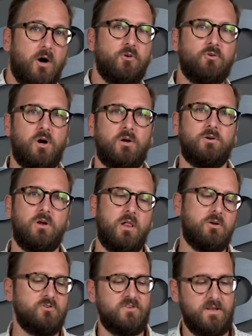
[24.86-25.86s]
under
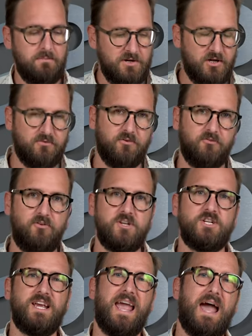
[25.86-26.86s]
$100 and they'd be good for
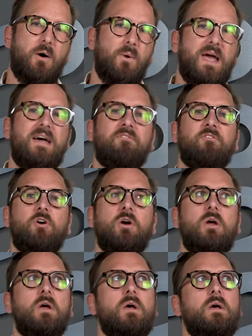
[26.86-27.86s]
fishing.
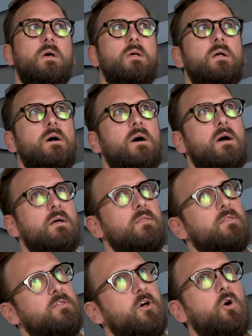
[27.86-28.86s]
However,
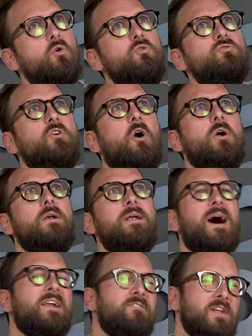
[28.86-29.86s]
those are
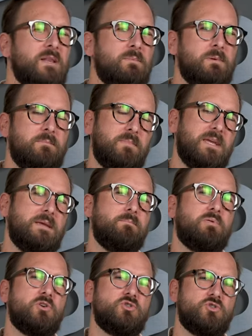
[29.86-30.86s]
not available in
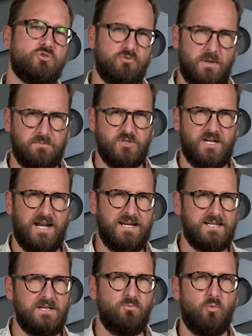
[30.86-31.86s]
prescription. I
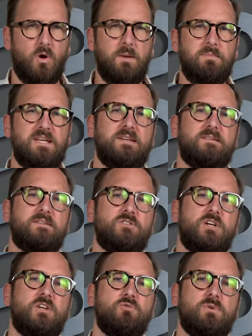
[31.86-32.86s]
didn't want to be
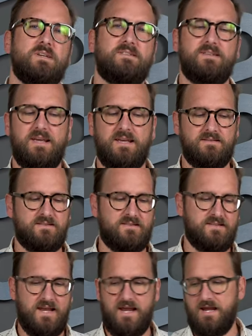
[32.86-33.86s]
disingenuous and
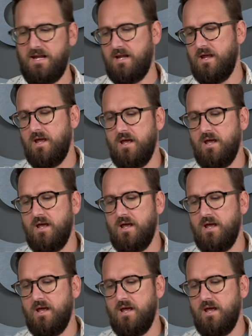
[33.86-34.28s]
say,